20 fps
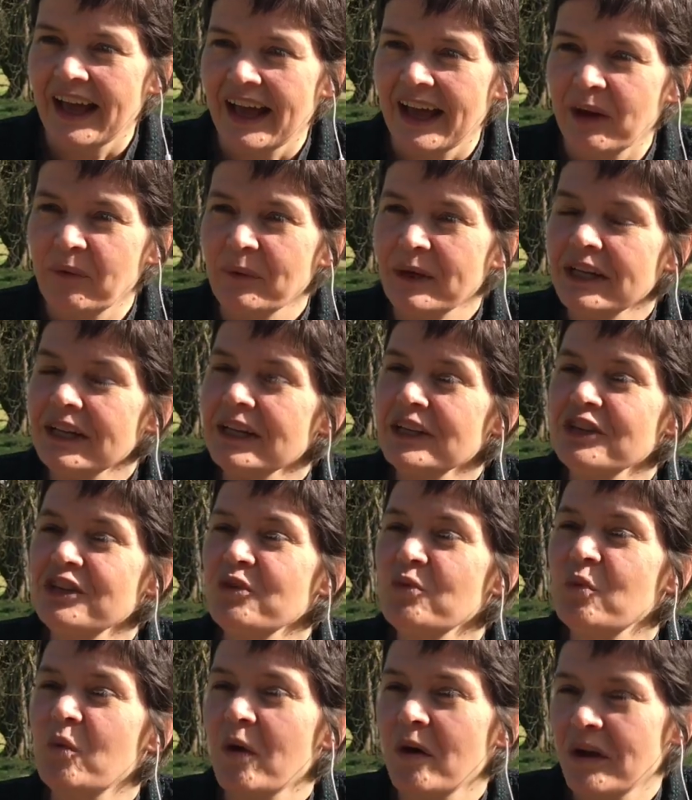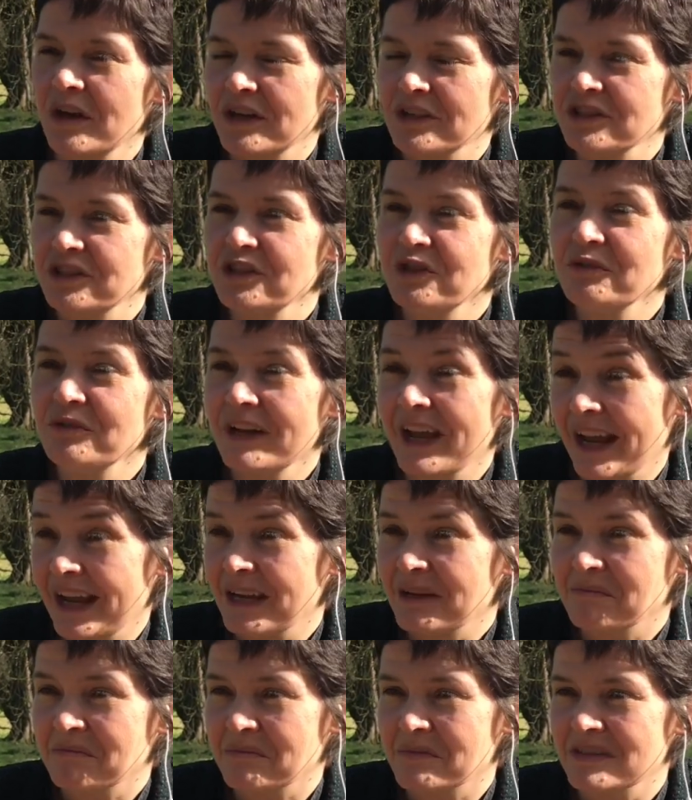And we need new words, new
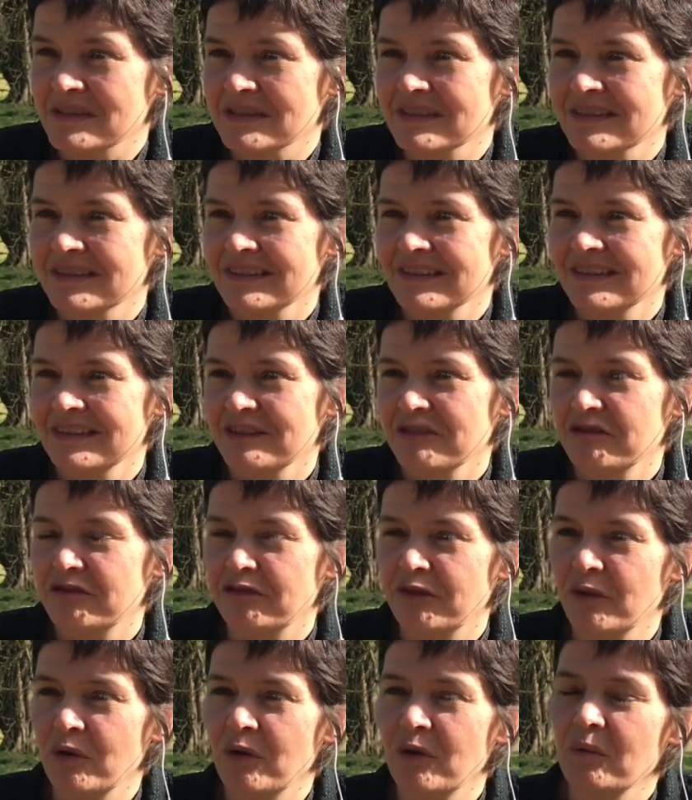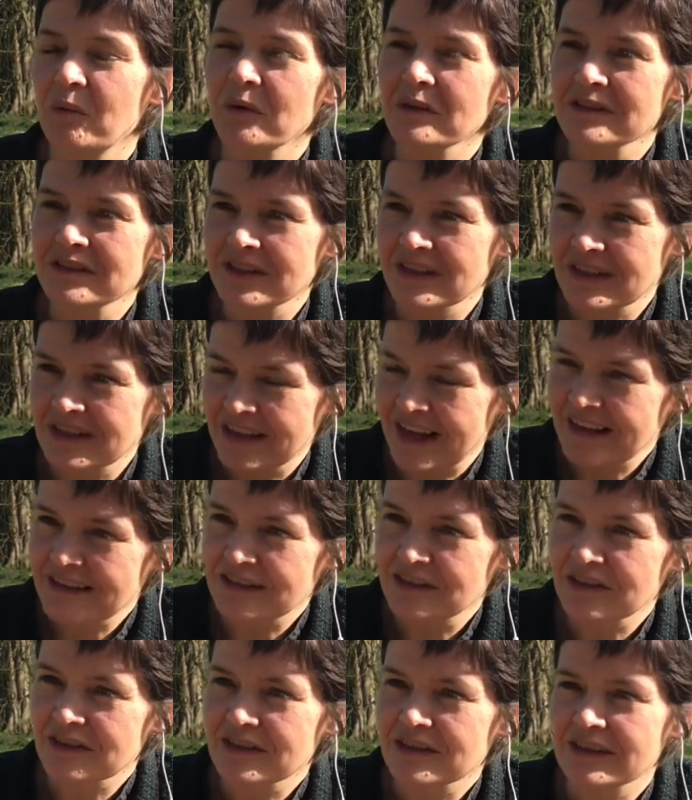names for what success
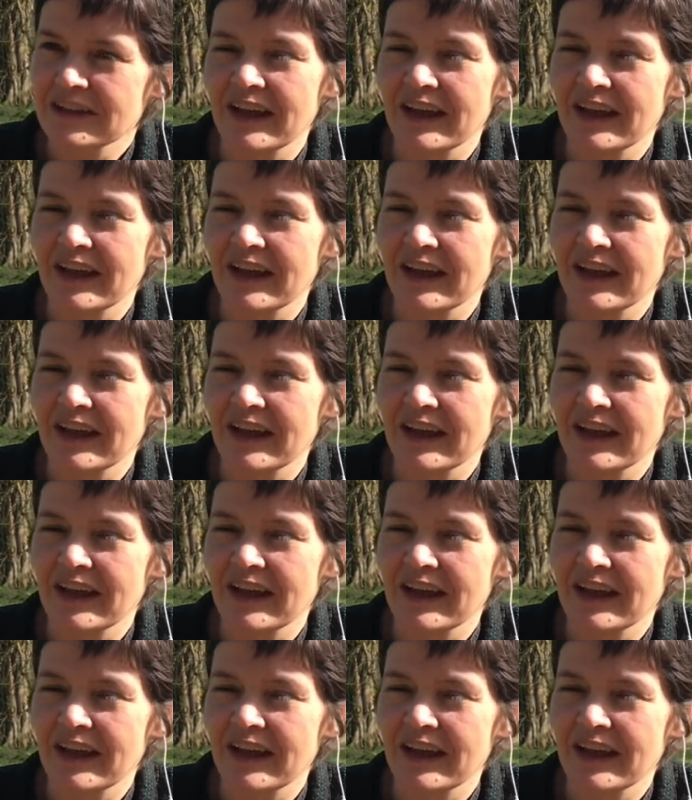looks